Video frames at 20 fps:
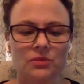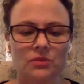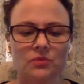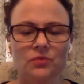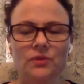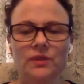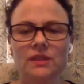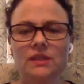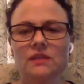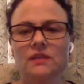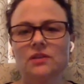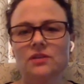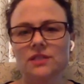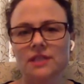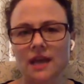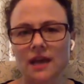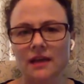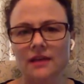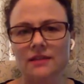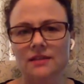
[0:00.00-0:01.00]
But really, they're
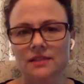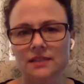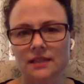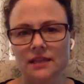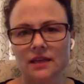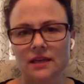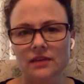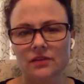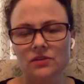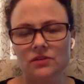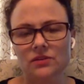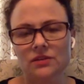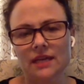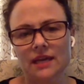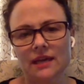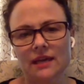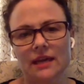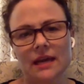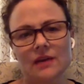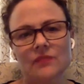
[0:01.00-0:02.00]
tied together. You
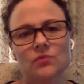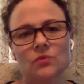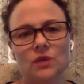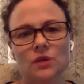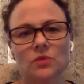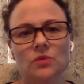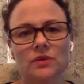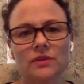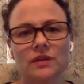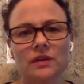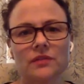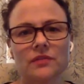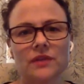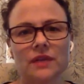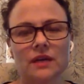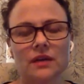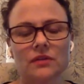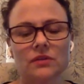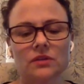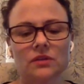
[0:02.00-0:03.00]
can't have one without
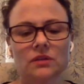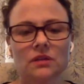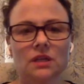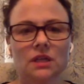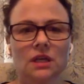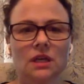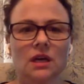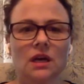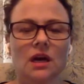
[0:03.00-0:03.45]
the other.